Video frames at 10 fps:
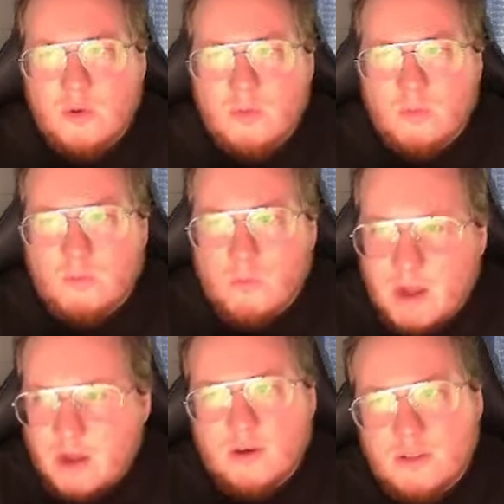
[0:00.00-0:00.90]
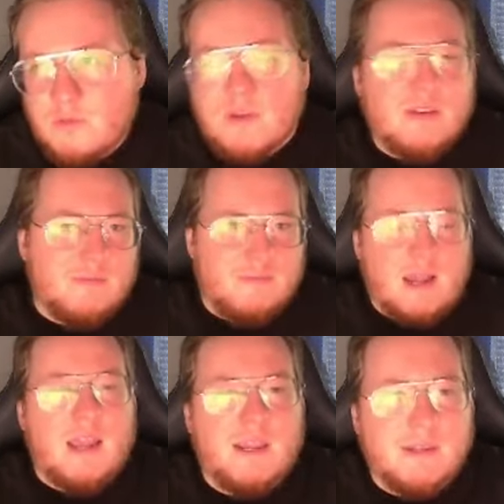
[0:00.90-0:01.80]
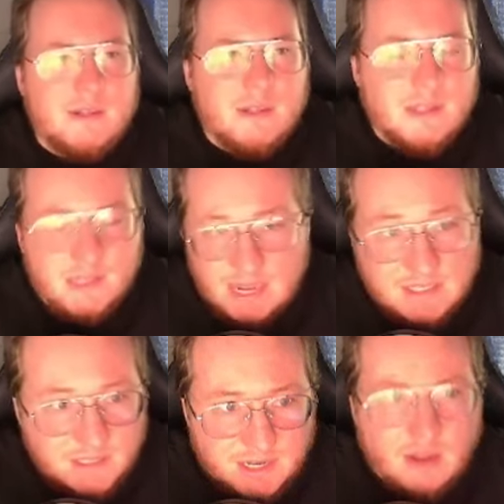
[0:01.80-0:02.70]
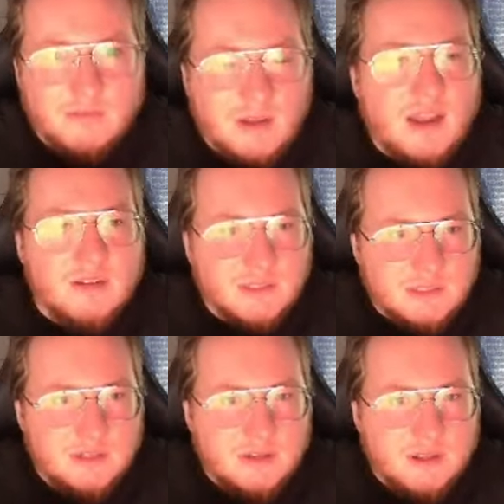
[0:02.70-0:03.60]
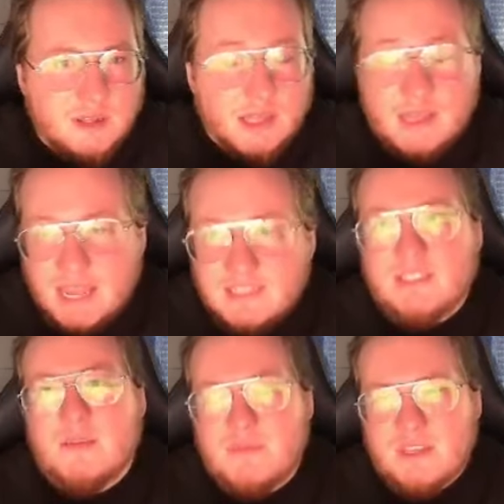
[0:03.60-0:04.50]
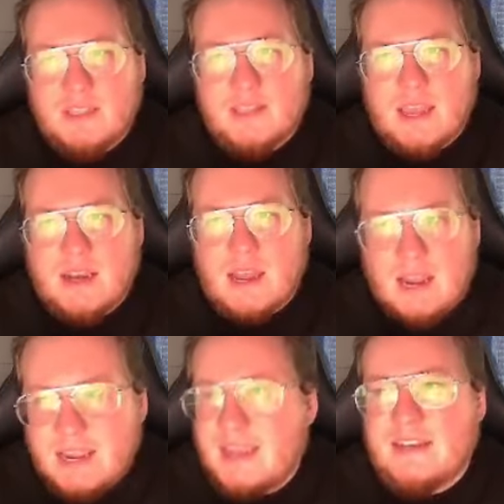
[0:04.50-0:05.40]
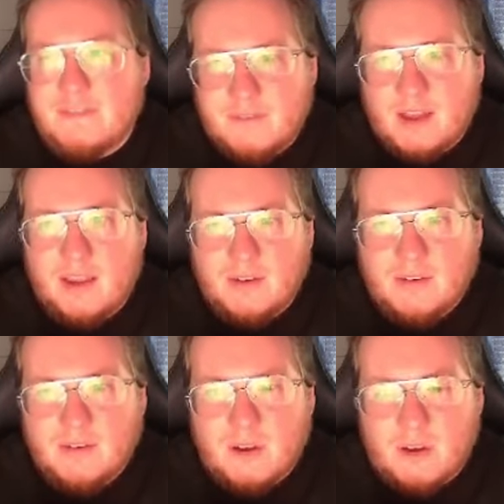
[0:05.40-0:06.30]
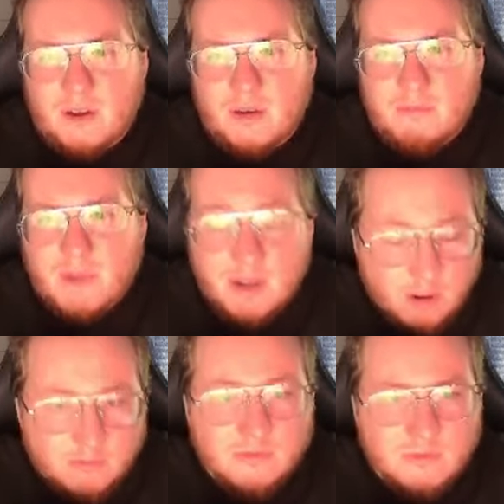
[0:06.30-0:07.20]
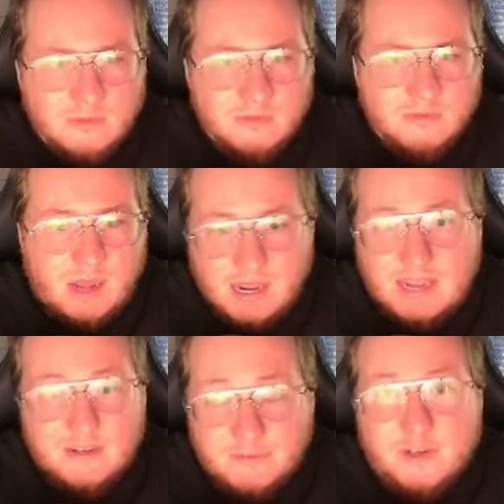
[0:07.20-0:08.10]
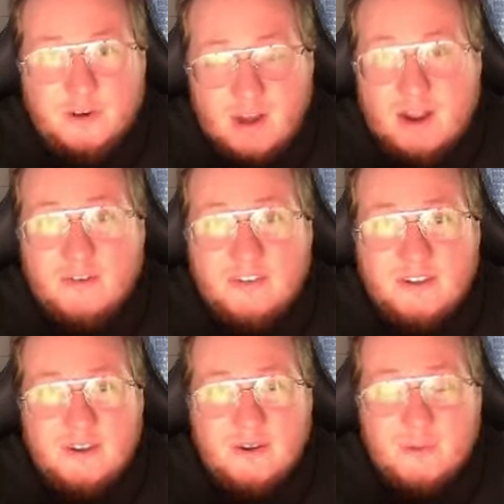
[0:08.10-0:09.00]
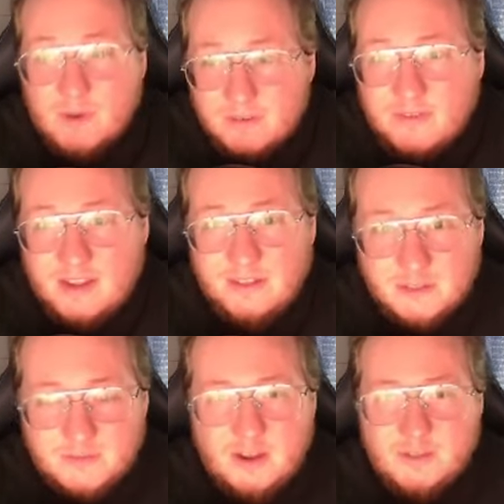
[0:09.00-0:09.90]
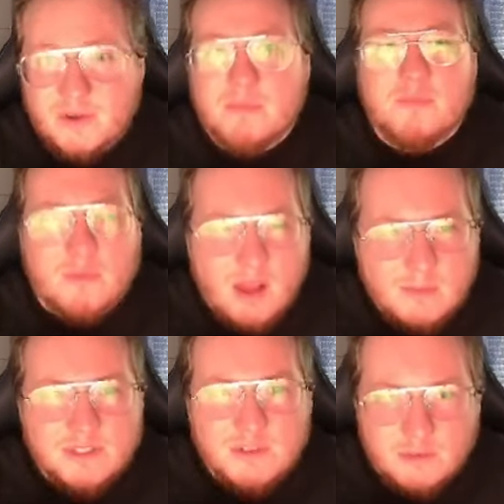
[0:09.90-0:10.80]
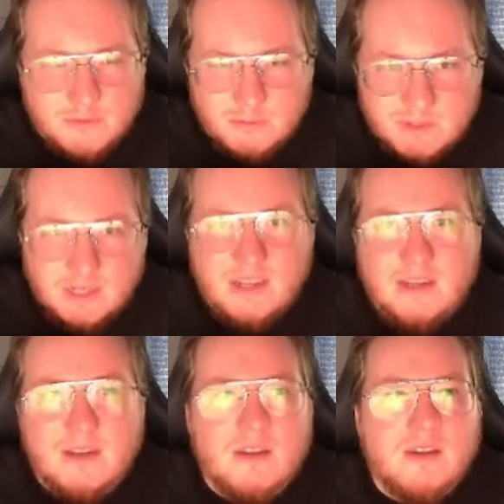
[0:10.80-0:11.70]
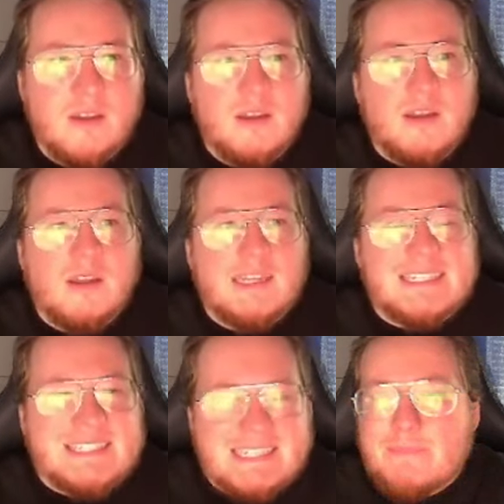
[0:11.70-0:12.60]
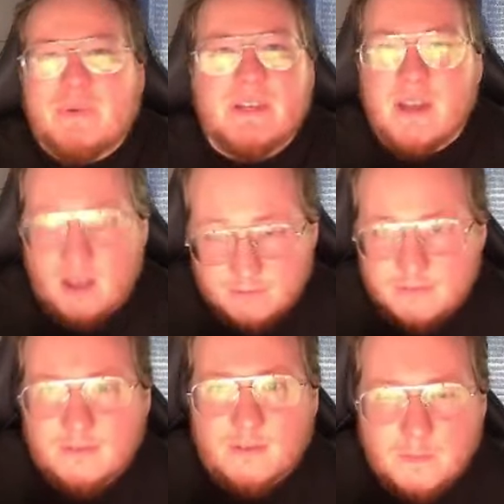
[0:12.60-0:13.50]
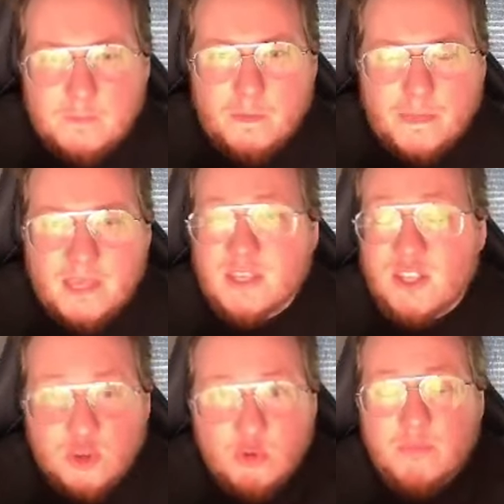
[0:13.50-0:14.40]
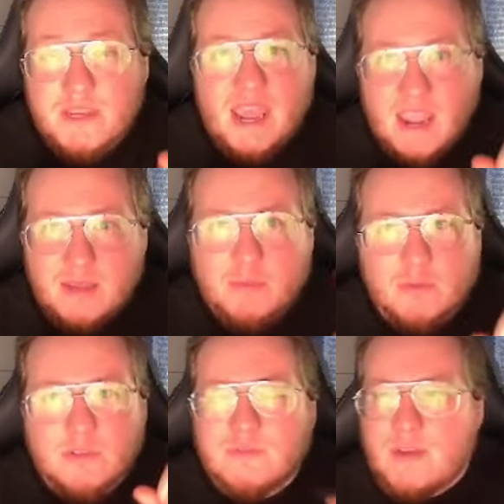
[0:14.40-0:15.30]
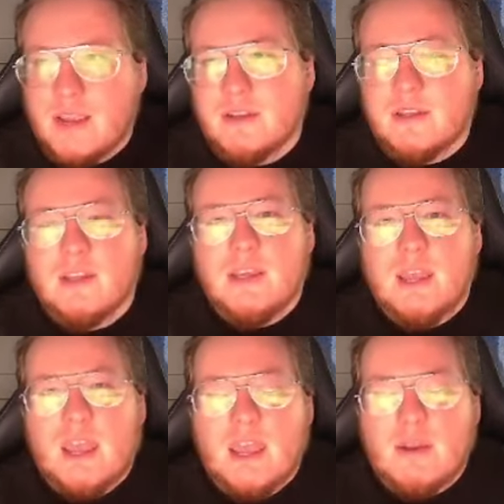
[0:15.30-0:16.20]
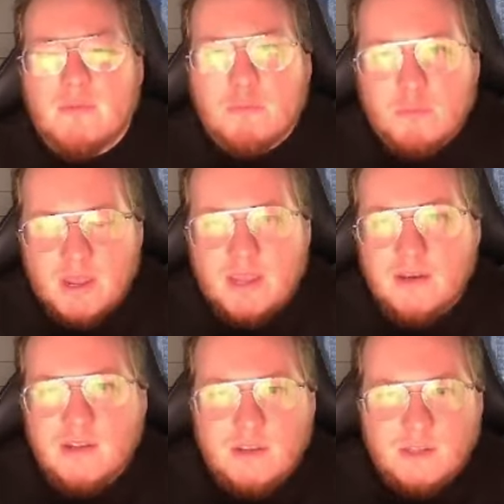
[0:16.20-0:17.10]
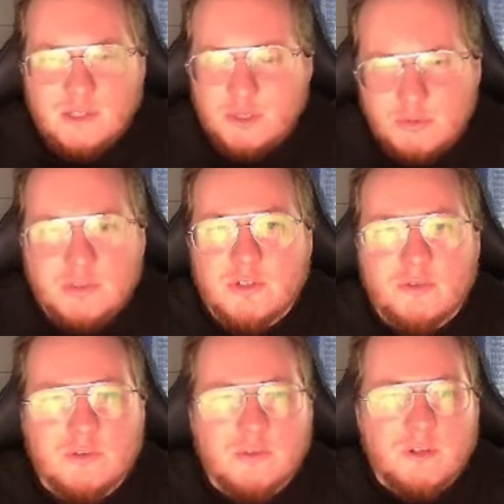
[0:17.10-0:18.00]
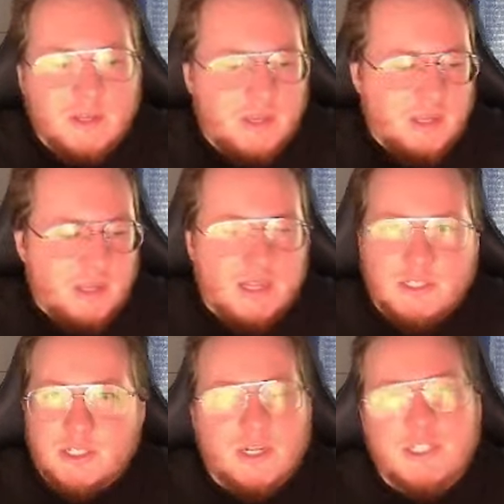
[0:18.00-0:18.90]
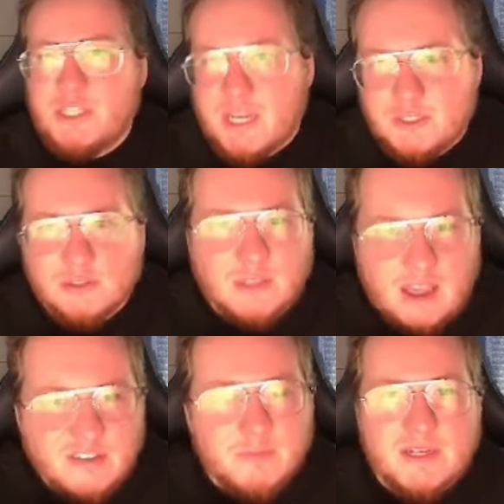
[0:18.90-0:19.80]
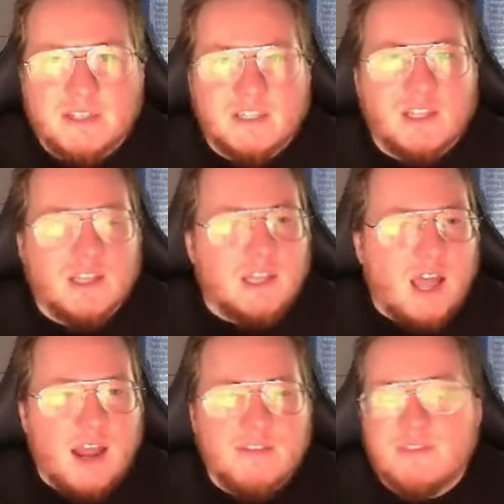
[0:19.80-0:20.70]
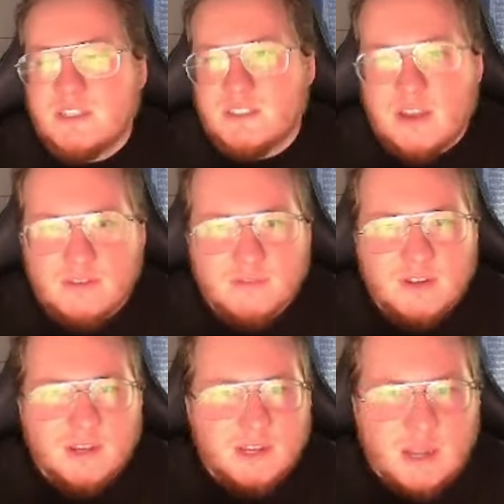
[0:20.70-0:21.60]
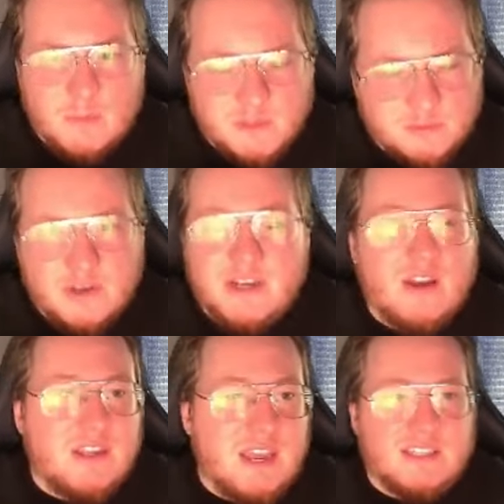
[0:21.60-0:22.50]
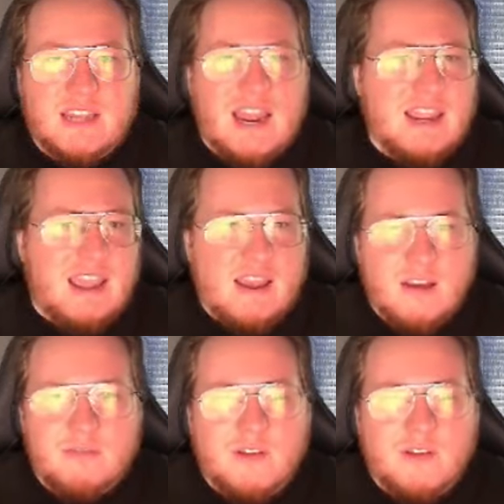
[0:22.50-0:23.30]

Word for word: where you can find the STL files. That's something that I had to find on my own. I had to figure out where to find those files, but I promise you, if you dig deep enough, you will be able to find it. And when you do, it's going to change your life because a lot of the stuff comes free. Now, yes, I have